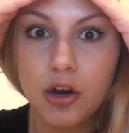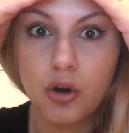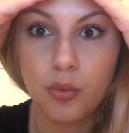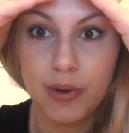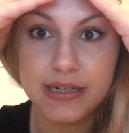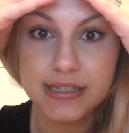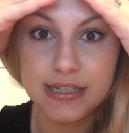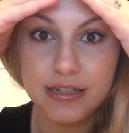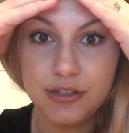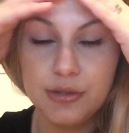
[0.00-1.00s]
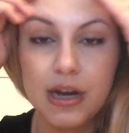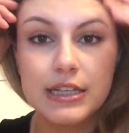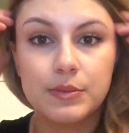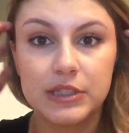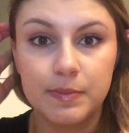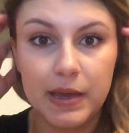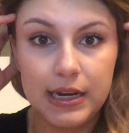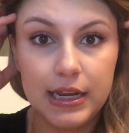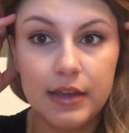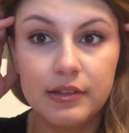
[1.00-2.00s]
crazy, you guys, with
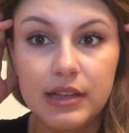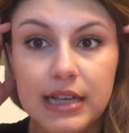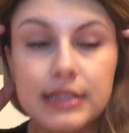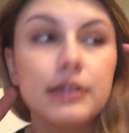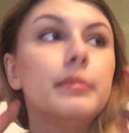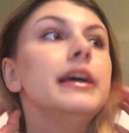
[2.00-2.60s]
spending in the last little